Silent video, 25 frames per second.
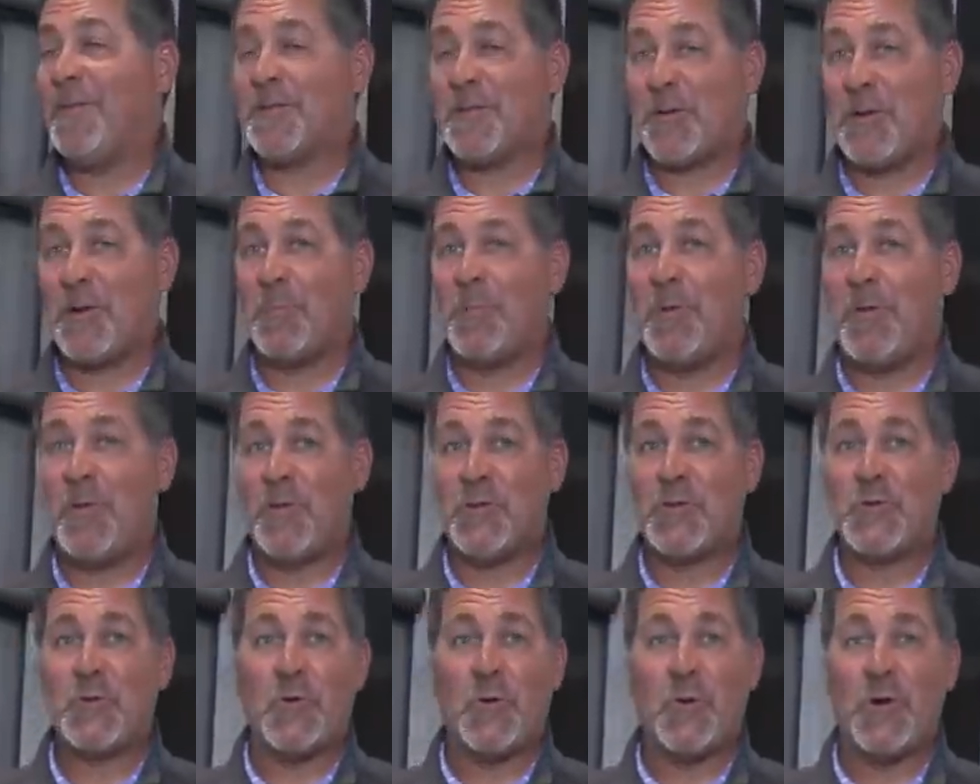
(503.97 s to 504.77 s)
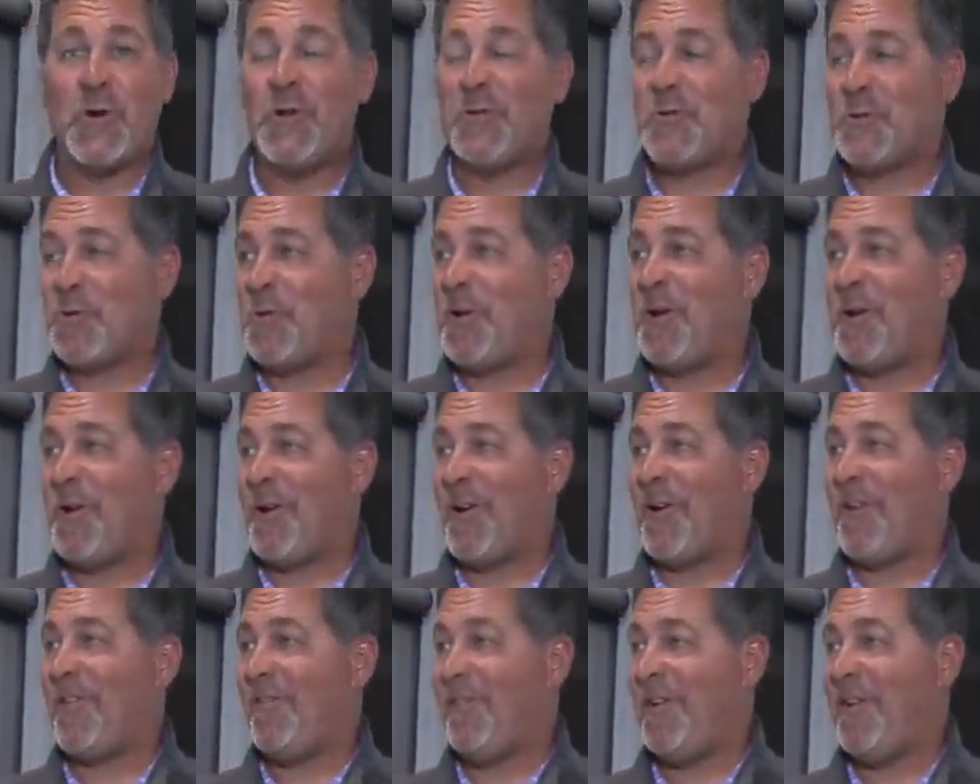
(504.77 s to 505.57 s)
it's going to be the twenty twenty
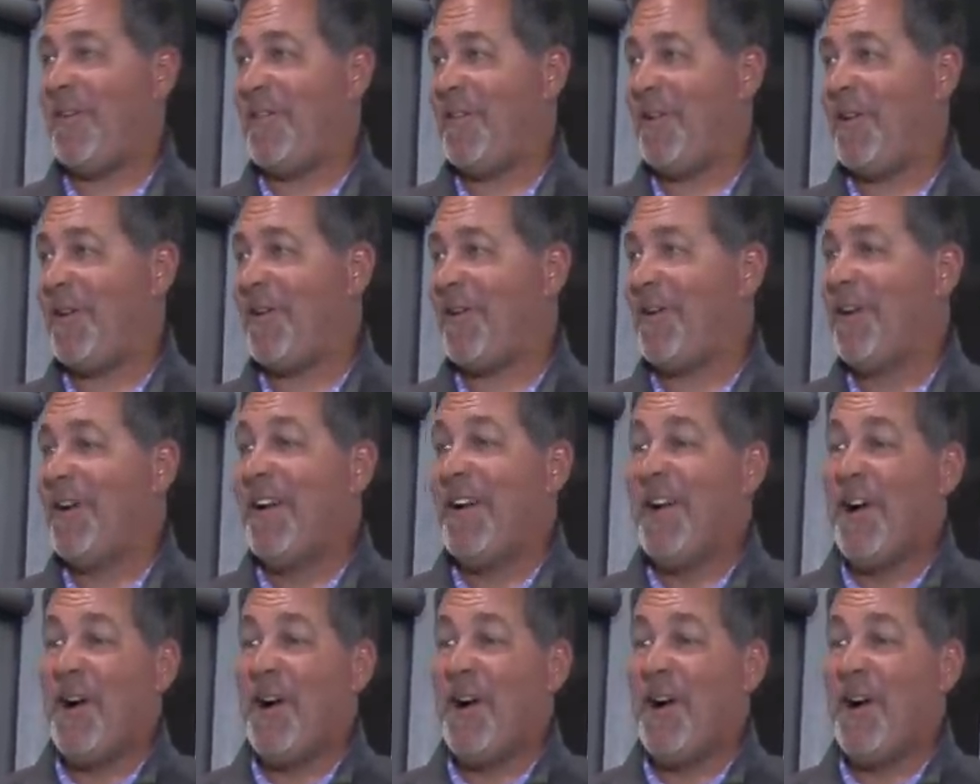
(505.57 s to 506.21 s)
R V of the year,